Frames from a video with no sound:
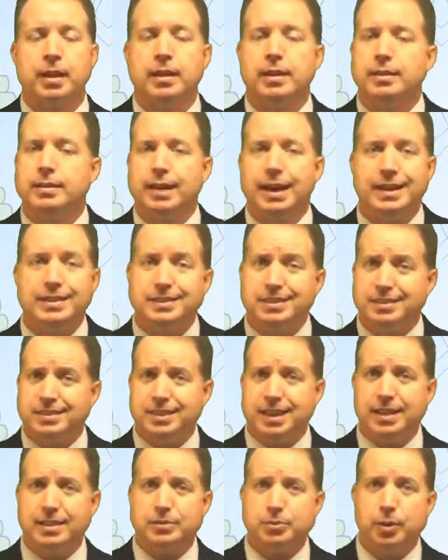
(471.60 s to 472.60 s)
Now, as it
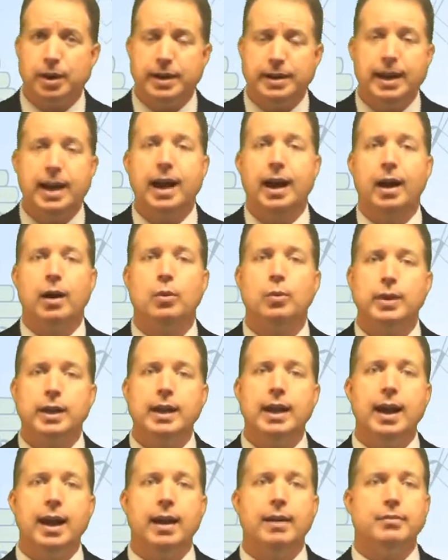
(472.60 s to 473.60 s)
stands right now, we
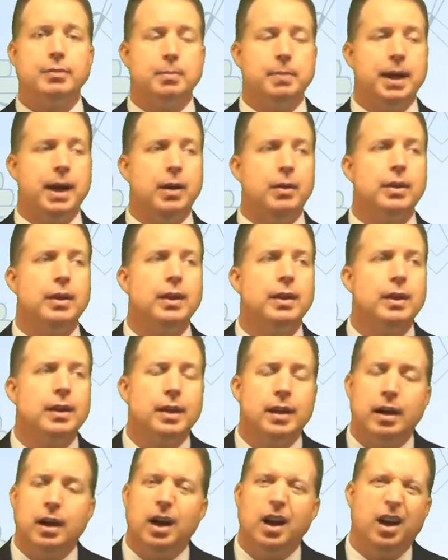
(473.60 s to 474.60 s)
have about
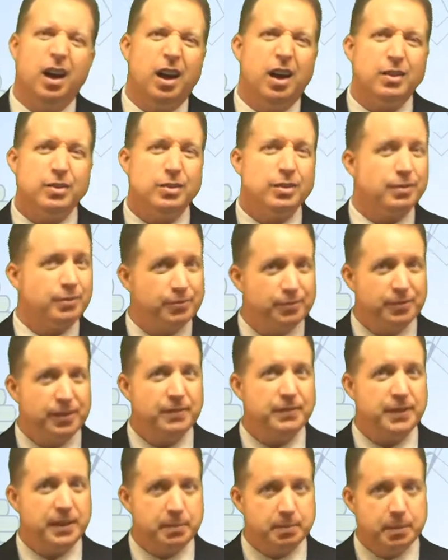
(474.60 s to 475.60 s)

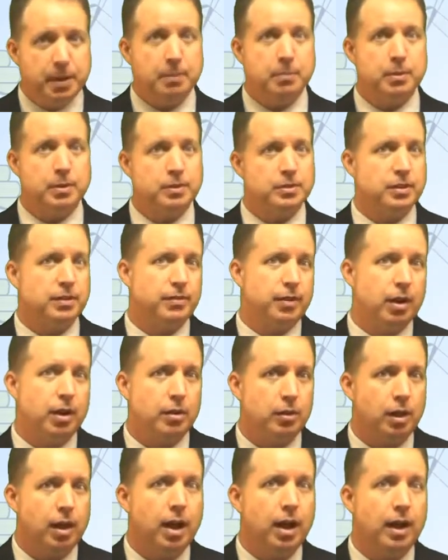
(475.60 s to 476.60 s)
150 members of our
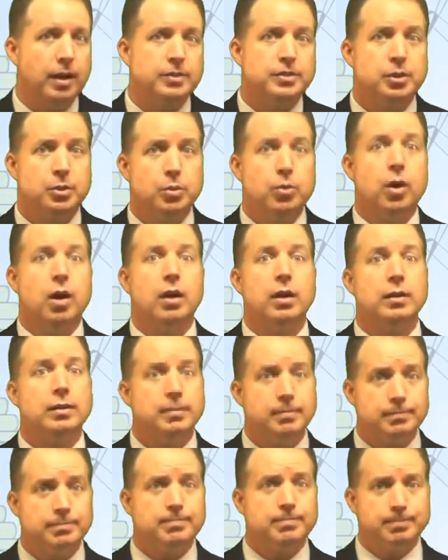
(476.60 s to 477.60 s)
lodge who are
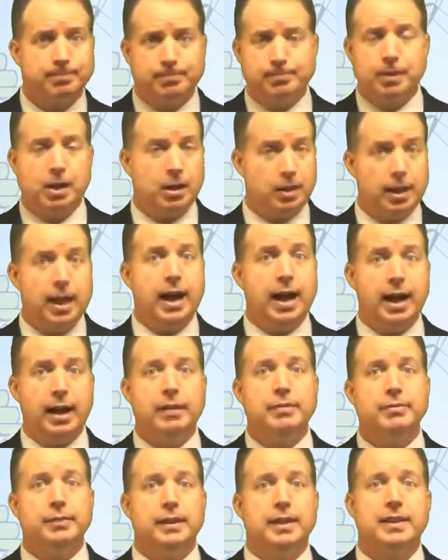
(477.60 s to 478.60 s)

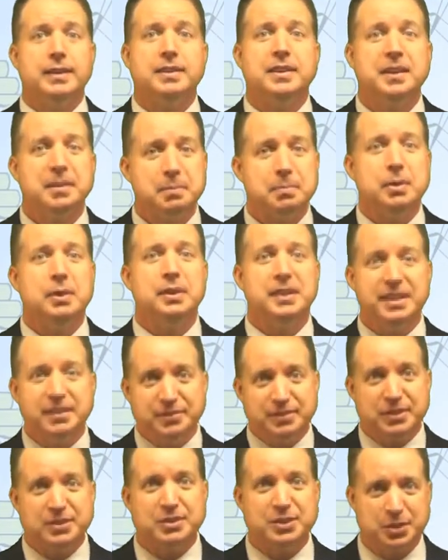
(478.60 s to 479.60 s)
alive and
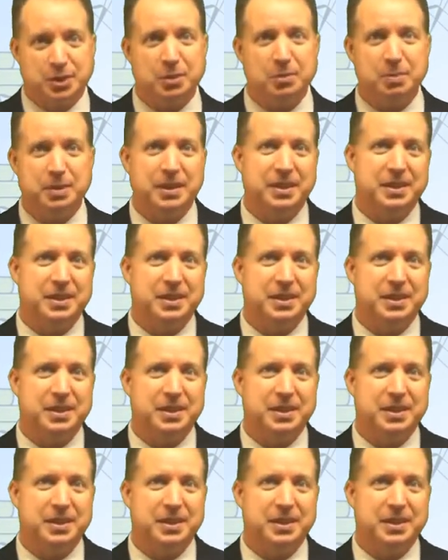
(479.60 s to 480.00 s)
believed to still be